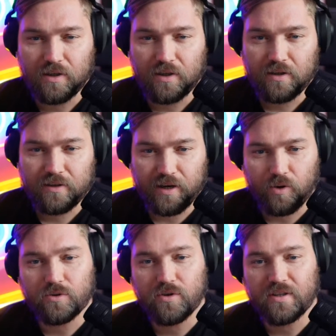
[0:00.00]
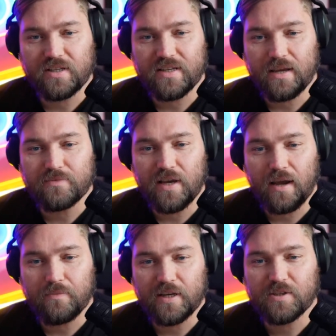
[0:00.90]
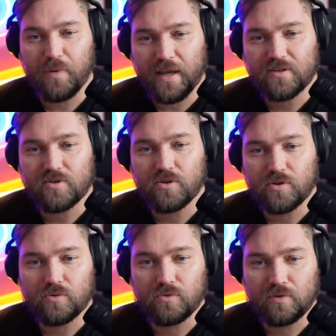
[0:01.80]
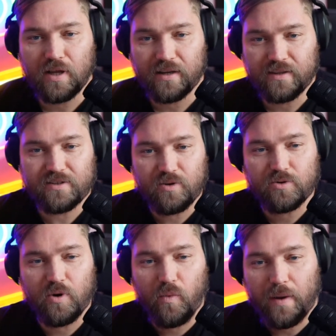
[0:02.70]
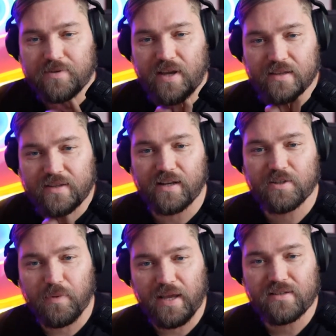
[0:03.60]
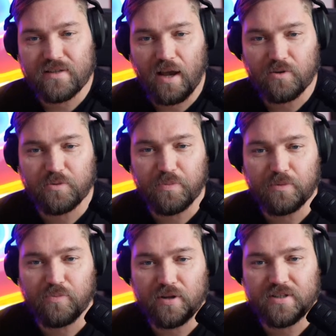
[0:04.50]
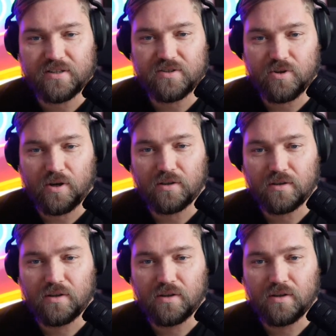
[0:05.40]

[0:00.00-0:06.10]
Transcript: that also at the same time explains to you, like there's also a website that explains how to build projects in Toddle.